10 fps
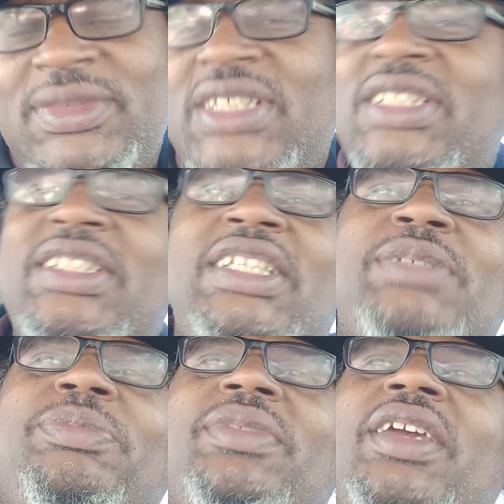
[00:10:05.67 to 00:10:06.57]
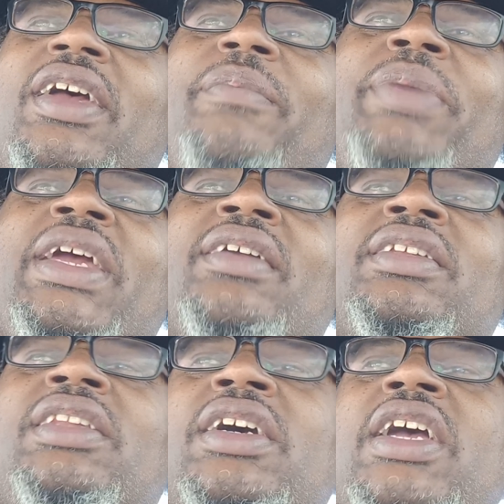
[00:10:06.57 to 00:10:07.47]
Just, just be on
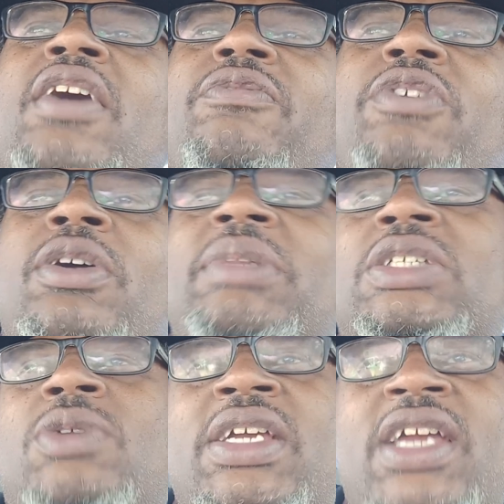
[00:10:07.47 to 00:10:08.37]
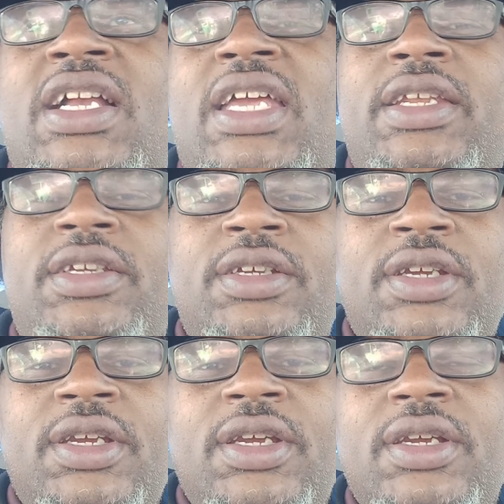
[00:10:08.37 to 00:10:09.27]
the lookout for him. That's why y'all gotta
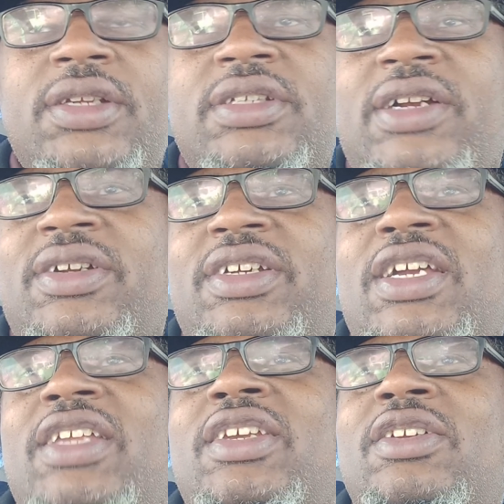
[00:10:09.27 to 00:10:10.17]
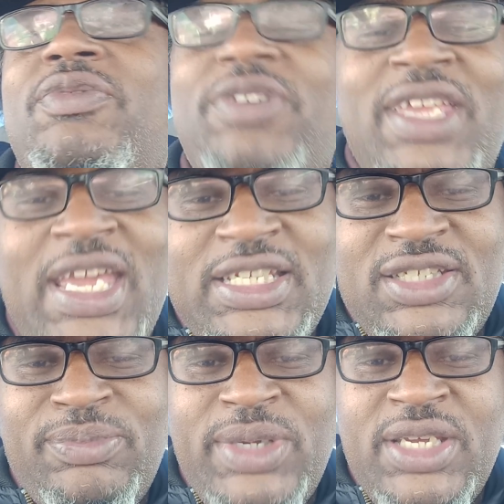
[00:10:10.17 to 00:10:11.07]
turn on y'all
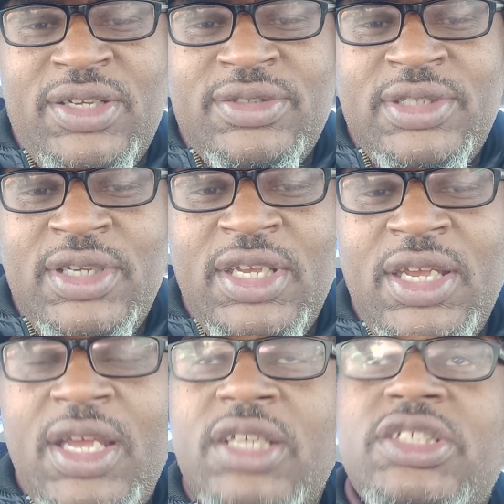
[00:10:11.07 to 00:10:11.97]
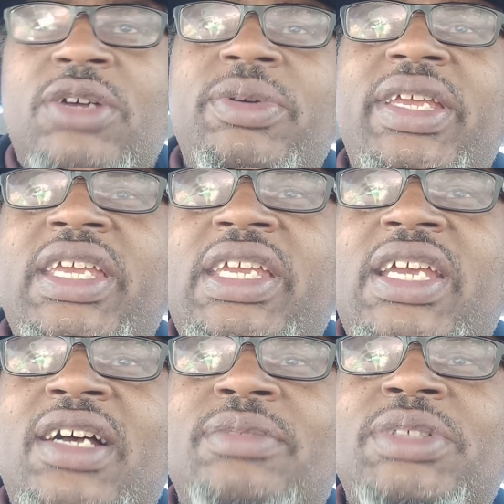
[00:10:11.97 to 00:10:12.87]
notification bells, so when he
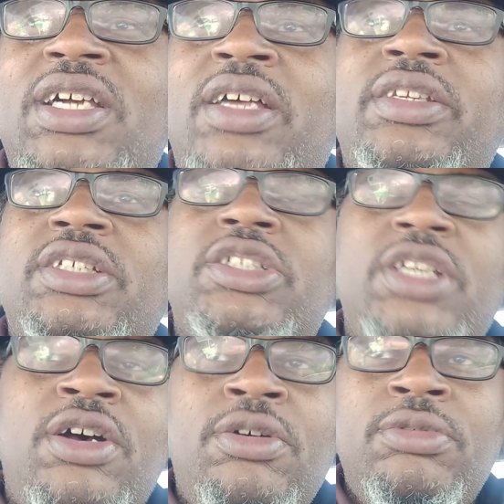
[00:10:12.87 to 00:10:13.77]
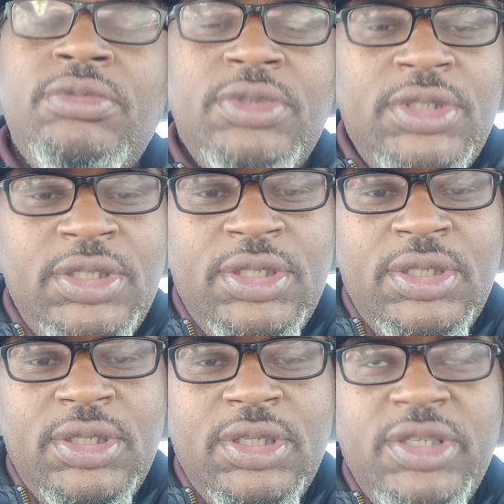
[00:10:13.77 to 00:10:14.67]
comes on the show,
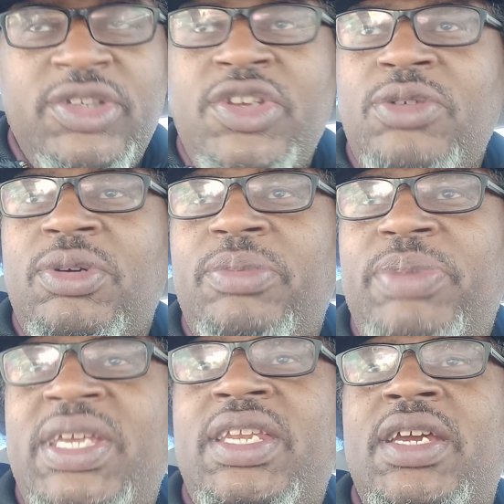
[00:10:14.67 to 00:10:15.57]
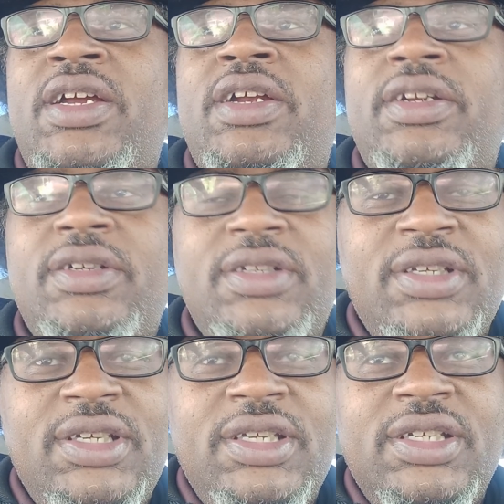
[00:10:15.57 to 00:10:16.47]
you will be there
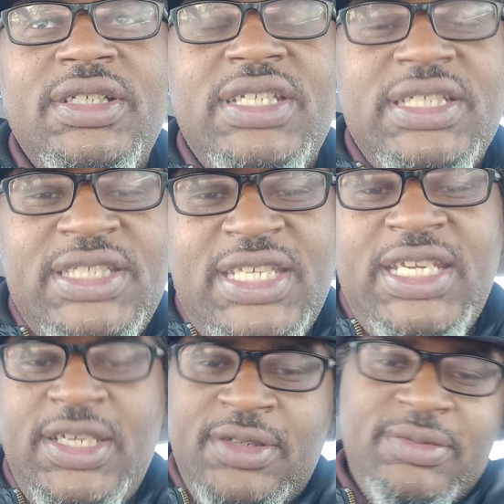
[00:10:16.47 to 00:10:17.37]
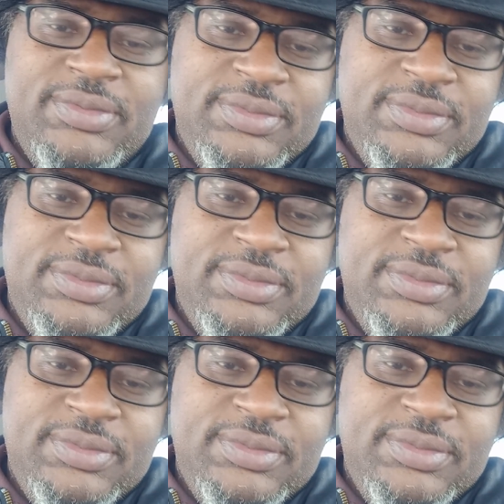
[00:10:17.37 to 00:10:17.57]
to see him.